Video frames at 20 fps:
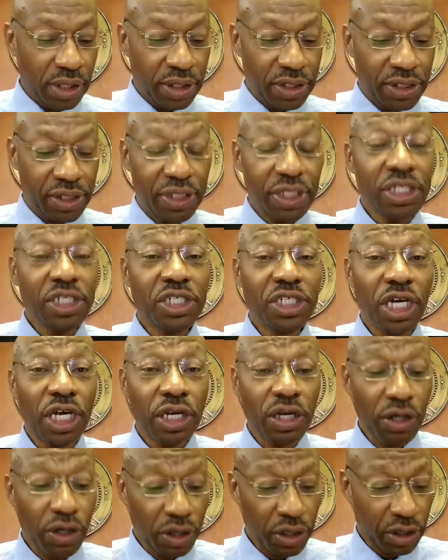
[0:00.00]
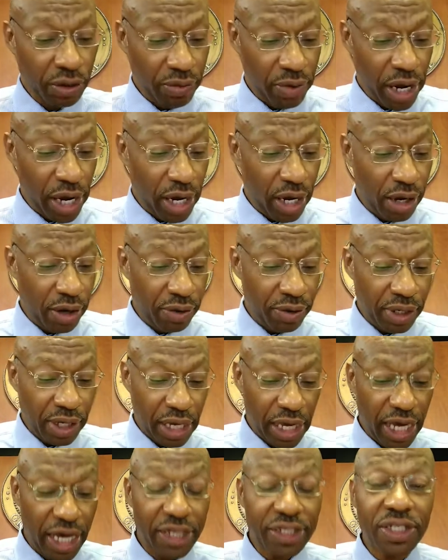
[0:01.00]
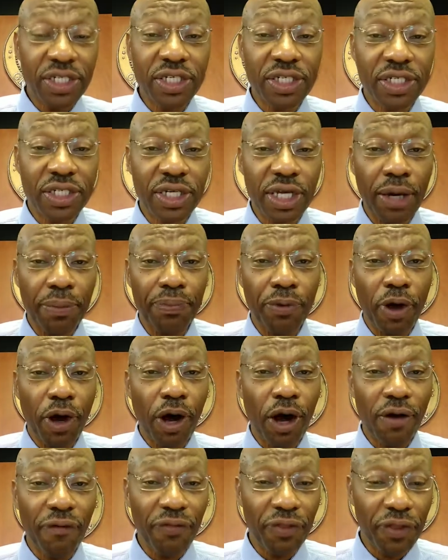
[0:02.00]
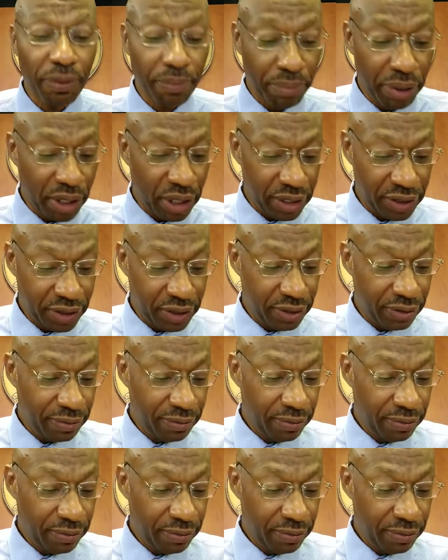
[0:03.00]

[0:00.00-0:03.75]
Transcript: CJ looked around as he stepped off the bus.